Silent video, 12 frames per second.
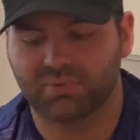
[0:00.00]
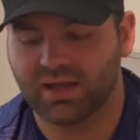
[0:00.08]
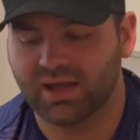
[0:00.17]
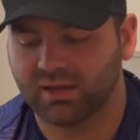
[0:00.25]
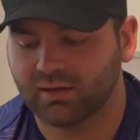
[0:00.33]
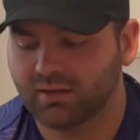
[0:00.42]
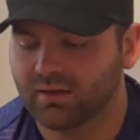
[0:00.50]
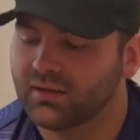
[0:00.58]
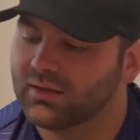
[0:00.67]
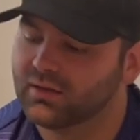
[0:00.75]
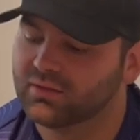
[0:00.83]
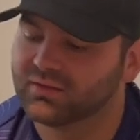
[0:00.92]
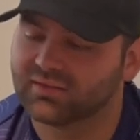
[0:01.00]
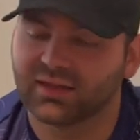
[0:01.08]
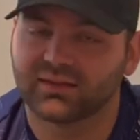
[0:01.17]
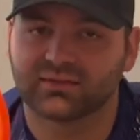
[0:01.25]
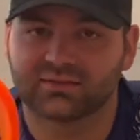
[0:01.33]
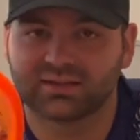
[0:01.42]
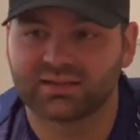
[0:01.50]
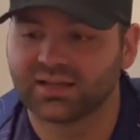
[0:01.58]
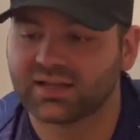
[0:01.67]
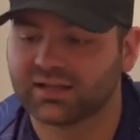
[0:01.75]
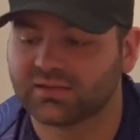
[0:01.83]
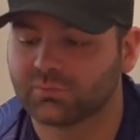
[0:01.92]
back. This
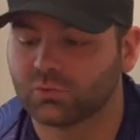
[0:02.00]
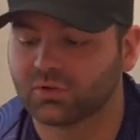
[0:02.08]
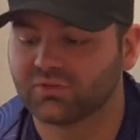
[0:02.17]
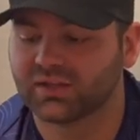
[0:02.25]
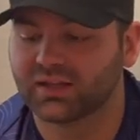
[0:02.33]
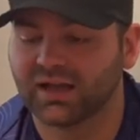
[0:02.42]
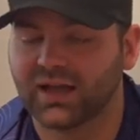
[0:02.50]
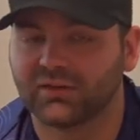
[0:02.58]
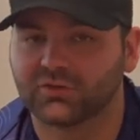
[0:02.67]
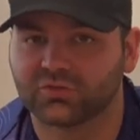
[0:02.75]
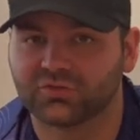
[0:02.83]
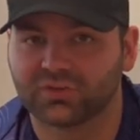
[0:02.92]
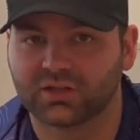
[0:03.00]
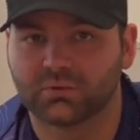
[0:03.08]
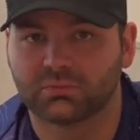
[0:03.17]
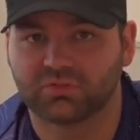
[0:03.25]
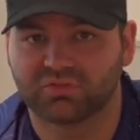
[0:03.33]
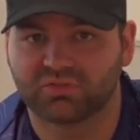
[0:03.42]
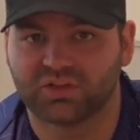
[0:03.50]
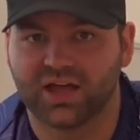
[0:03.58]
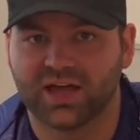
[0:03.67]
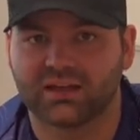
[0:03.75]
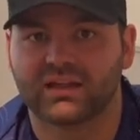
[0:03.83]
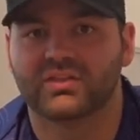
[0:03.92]
C-line is more of a hyzer flip,
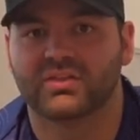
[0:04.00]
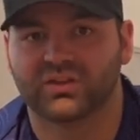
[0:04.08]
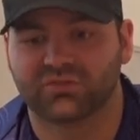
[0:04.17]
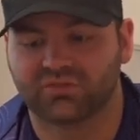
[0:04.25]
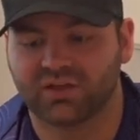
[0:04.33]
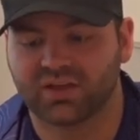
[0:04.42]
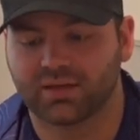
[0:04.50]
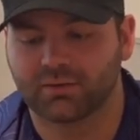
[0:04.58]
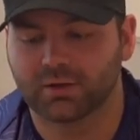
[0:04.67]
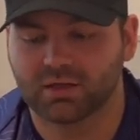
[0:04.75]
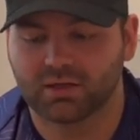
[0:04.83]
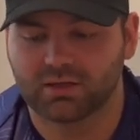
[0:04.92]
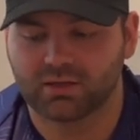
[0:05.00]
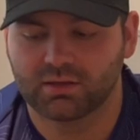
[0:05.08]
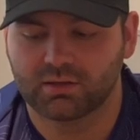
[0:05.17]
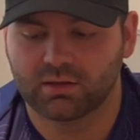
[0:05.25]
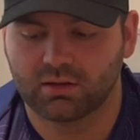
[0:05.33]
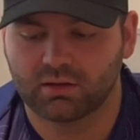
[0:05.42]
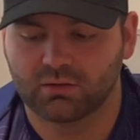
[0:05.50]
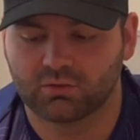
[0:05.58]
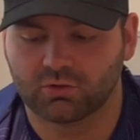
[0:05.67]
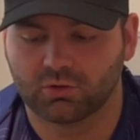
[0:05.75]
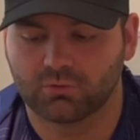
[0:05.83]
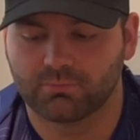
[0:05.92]
flat, and then fade.
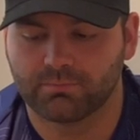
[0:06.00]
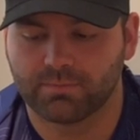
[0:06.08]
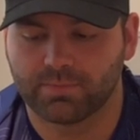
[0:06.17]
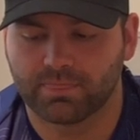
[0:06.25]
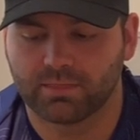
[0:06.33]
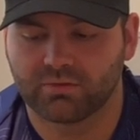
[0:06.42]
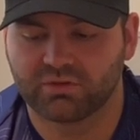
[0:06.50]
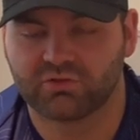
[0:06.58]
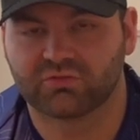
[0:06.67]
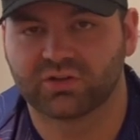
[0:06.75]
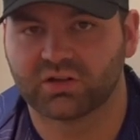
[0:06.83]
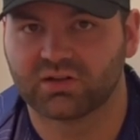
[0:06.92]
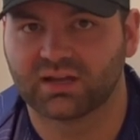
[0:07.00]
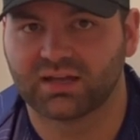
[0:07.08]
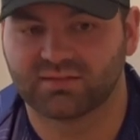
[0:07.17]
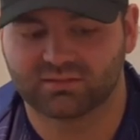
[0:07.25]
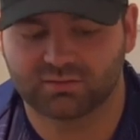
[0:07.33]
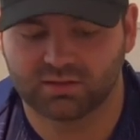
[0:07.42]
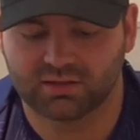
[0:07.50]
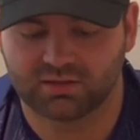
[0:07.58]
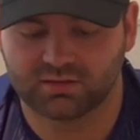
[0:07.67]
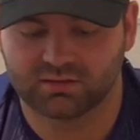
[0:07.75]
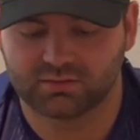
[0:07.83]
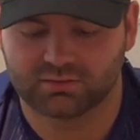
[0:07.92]
So these are very nice
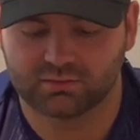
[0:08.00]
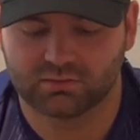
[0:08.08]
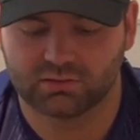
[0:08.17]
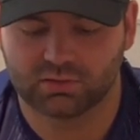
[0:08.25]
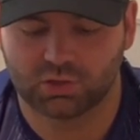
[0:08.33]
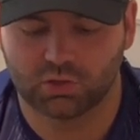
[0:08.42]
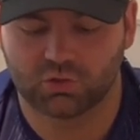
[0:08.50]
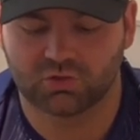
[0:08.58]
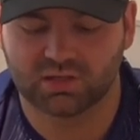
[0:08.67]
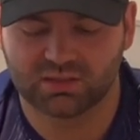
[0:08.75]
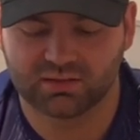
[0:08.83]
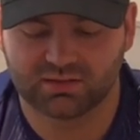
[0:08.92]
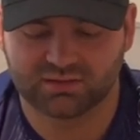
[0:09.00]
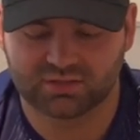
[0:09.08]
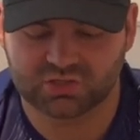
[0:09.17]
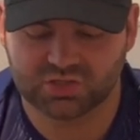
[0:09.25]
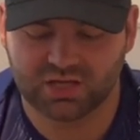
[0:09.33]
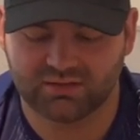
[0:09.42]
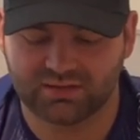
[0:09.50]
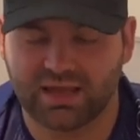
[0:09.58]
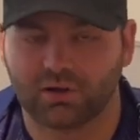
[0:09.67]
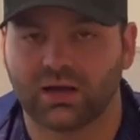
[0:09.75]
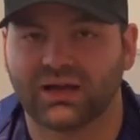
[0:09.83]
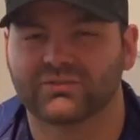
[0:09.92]
longer distance shots.
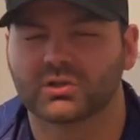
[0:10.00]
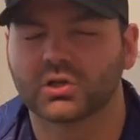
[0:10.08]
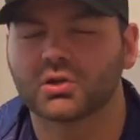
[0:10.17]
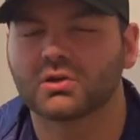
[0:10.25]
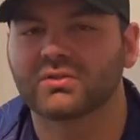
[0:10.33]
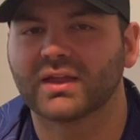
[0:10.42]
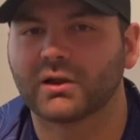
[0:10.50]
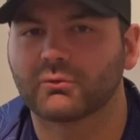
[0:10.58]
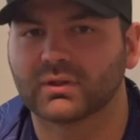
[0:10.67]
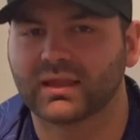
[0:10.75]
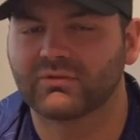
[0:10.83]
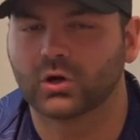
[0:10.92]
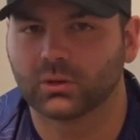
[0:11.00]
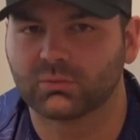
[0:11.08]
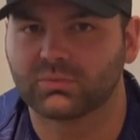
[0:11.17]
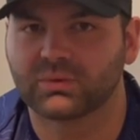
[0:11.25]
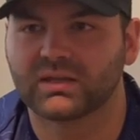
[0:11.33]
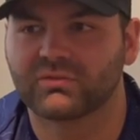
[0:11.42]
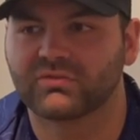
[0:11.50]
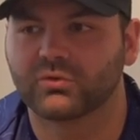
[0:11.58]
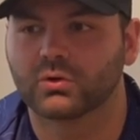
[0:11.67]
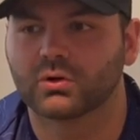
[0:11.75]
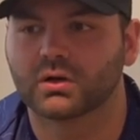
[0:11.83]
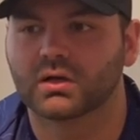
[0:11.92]
I've learned that I don't really have the arm speed
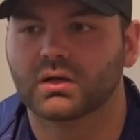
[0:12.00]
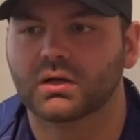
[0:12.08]
for